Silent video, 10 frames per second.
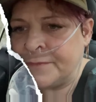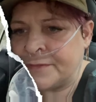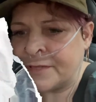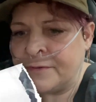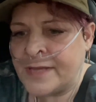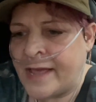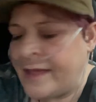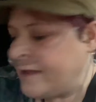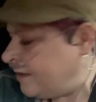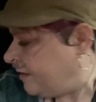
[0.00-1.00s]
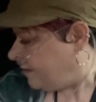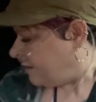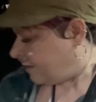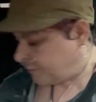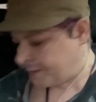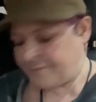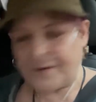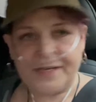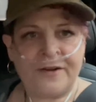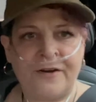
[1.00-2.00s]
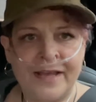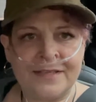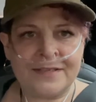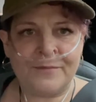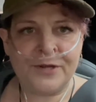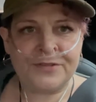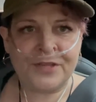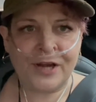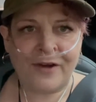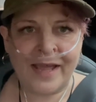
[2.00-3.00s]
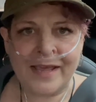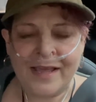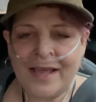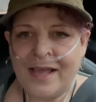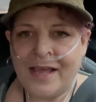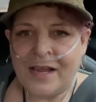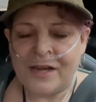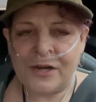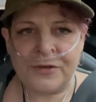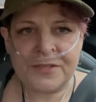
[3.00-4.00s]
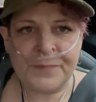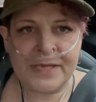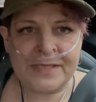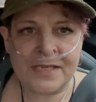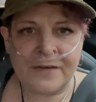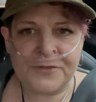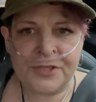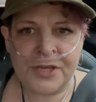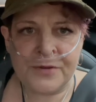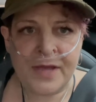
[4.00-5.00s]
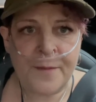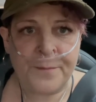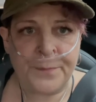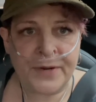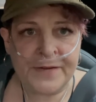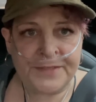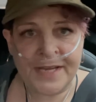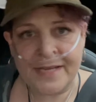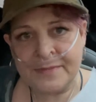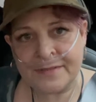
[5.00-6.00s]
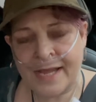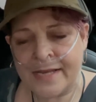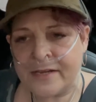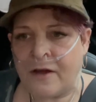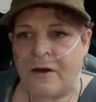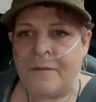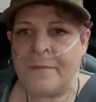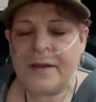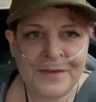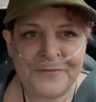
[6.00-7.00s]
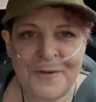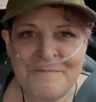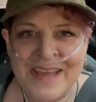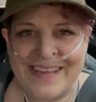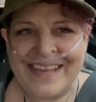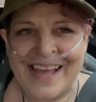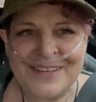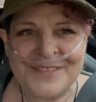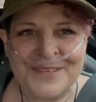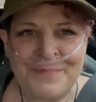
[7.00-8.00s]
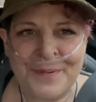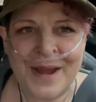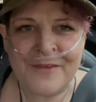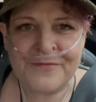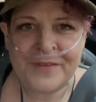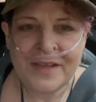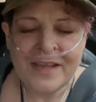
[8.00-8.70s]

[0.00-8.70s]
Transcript: So yeah, not being funny, guys, I'm losing the light. Lots of peace and love to you. Breathe deep, stay calm. From me, catching the breath.